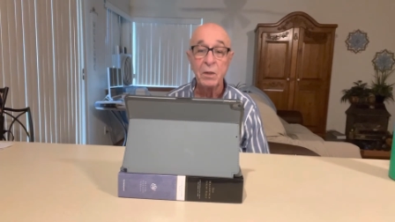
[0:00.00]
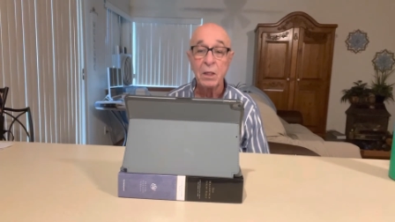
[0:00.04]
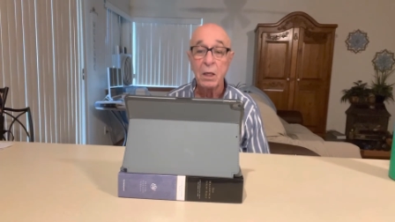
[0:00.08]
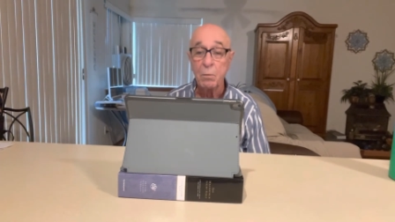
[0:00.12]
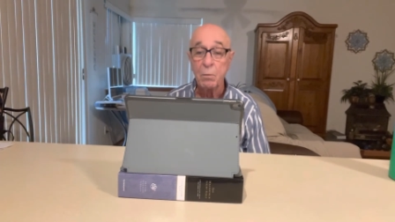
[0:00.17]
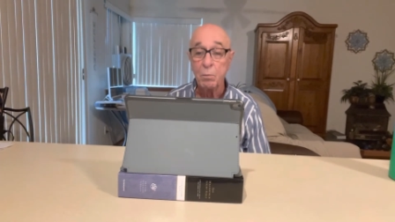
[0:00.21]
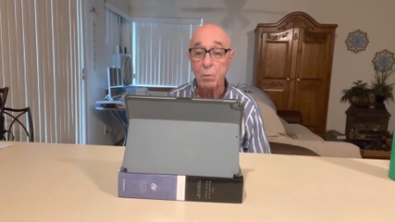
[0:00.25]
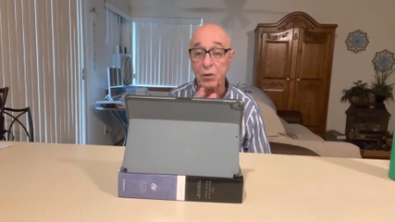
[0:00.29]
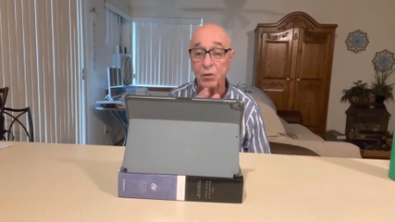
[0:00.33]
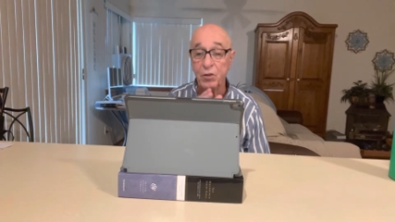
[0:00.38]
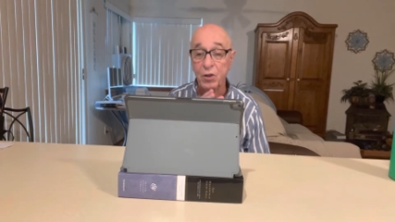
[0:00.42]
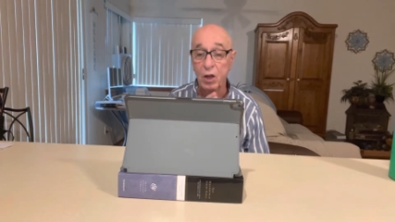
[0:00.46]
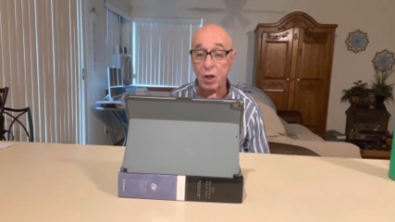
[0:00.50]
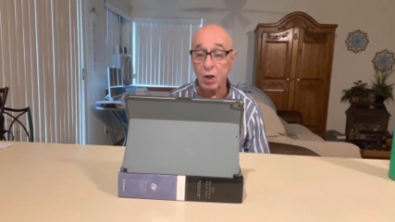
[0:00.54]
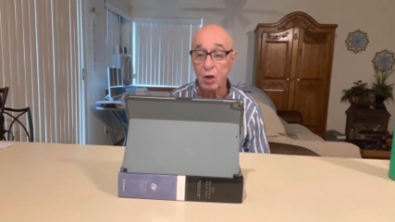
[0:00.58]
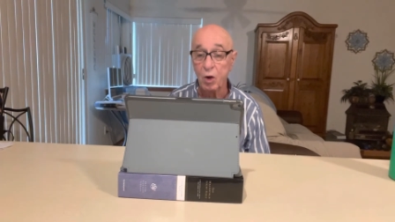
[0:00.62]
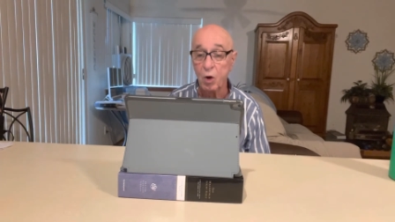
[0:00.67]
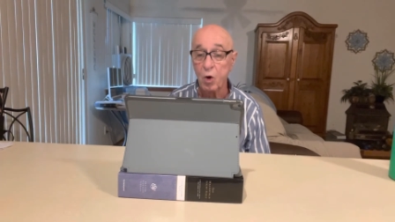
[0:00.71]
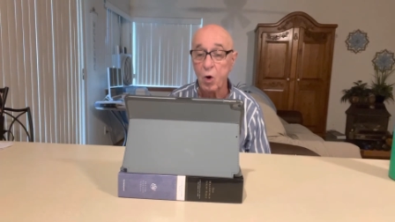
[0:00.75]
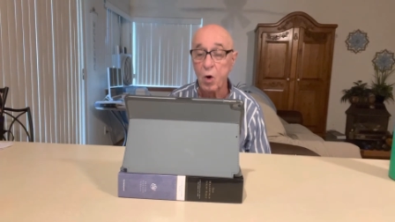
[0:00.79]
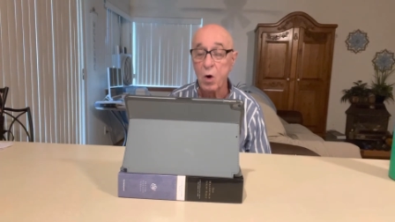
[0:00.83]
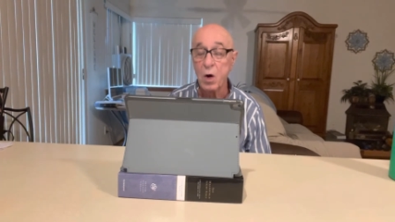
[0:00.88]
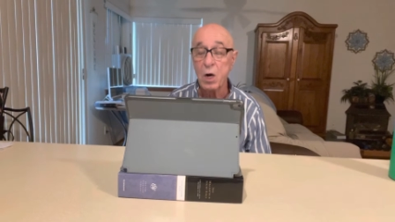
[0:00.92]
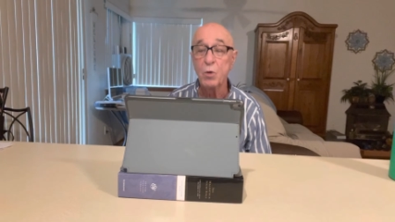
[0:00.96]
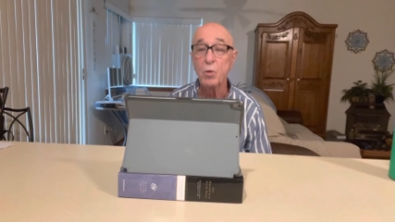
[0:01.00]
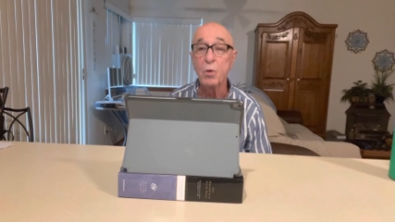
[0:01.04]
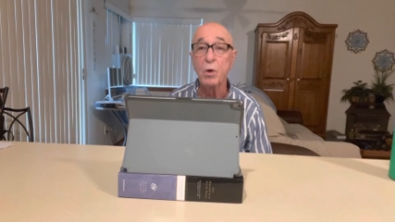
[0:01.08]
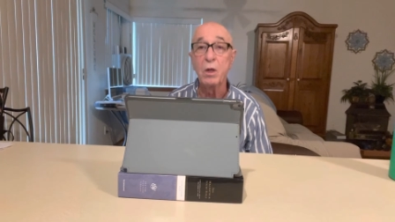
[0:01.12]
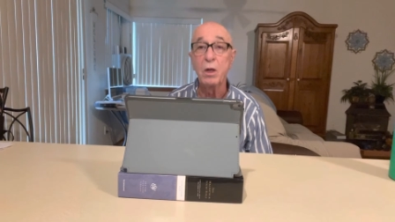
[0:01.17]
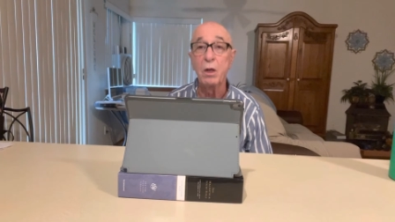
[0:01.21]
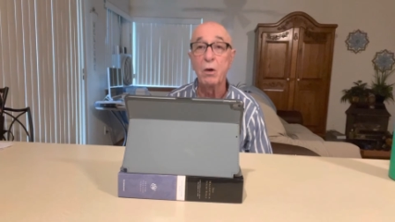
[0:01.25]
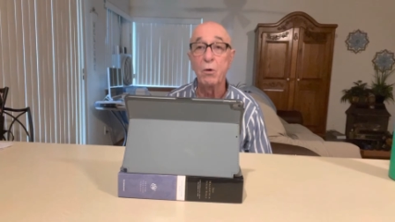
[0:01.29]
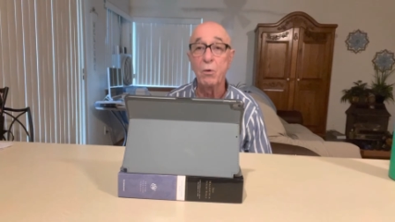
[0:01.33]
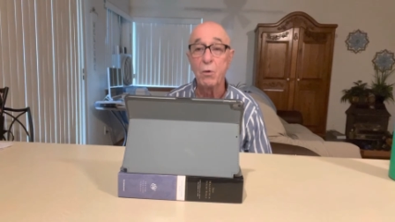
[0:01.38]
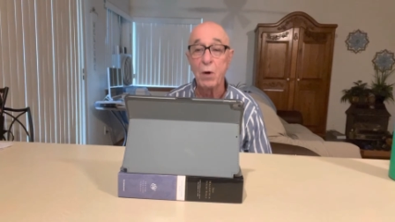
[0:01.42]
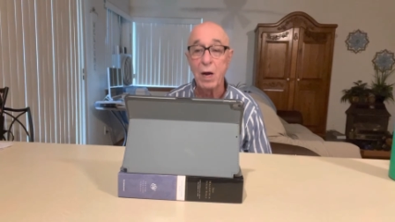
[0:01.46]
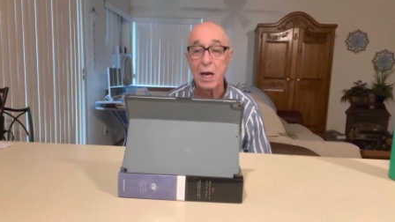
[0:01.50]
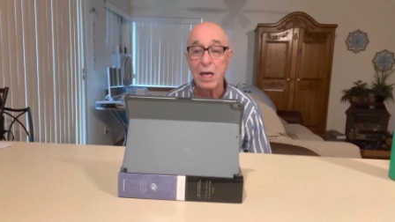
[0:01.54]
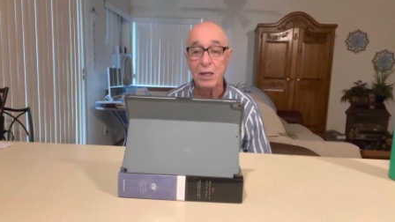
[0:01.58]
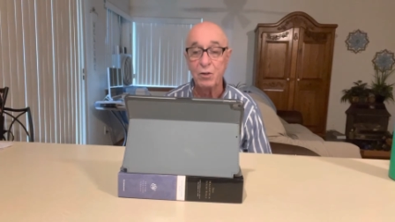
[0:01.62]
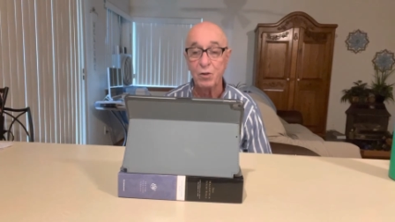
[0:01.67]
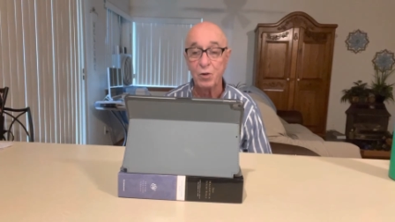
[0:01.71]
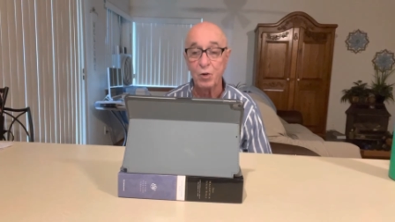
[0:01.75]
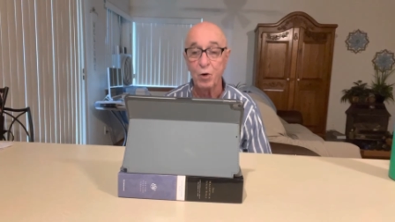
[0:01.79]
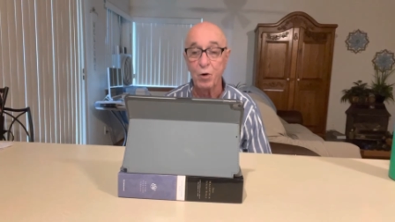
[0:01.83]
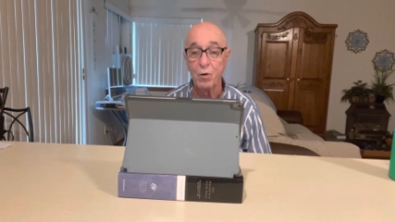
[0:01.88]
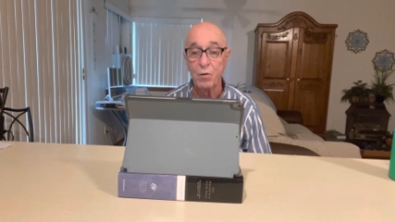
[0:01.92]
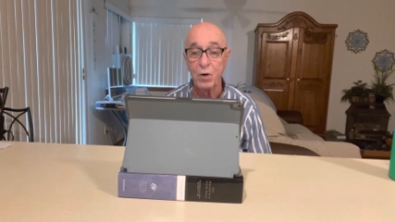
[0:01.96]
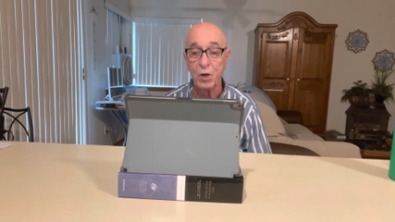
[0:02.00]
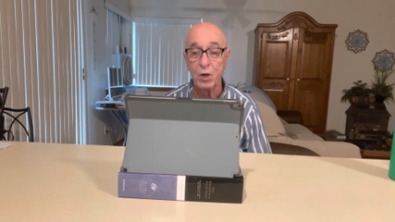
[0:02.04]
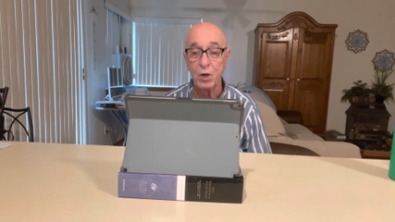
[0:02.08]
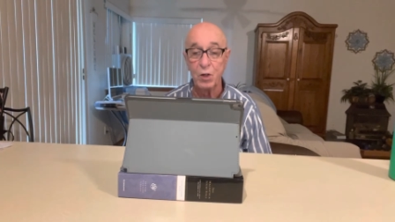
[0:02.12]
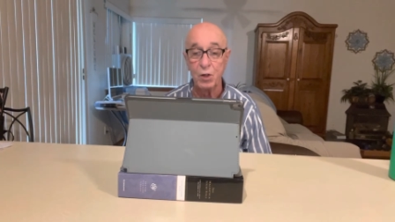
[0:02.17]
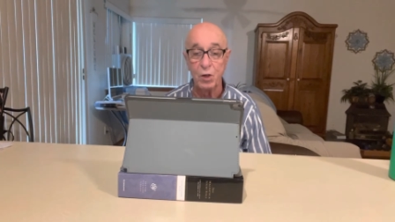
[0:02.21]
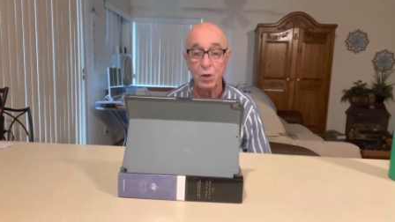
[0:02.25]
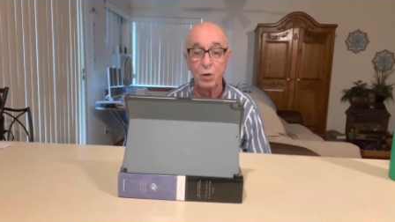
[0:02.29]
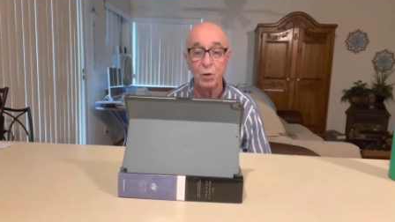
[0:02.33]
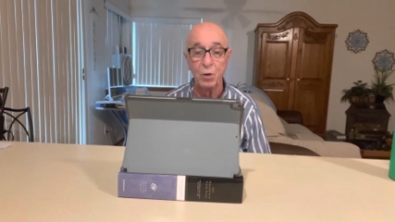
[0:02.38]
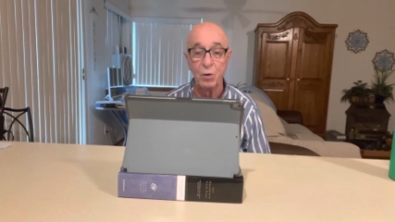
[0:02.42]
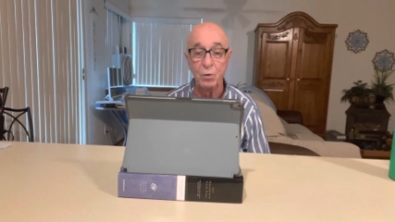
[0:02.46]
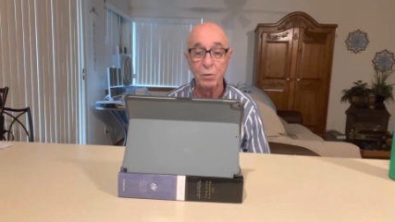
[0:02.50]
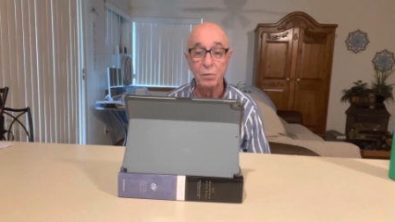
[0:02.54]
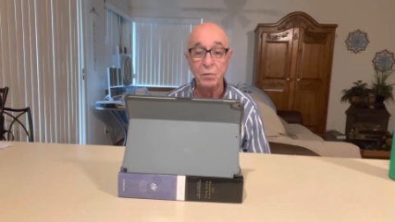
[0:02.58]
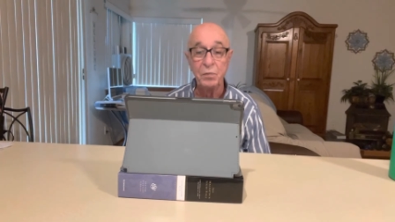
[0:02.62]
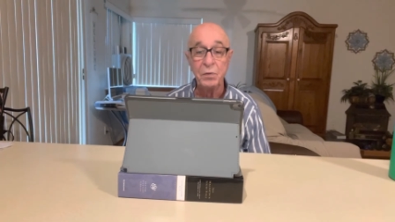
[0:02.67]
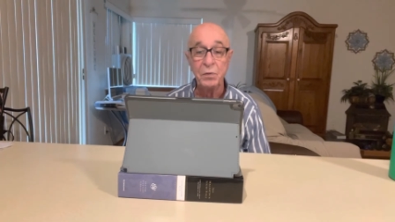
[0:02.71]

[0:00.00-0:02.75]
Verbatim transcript: But the Lord will arise over you,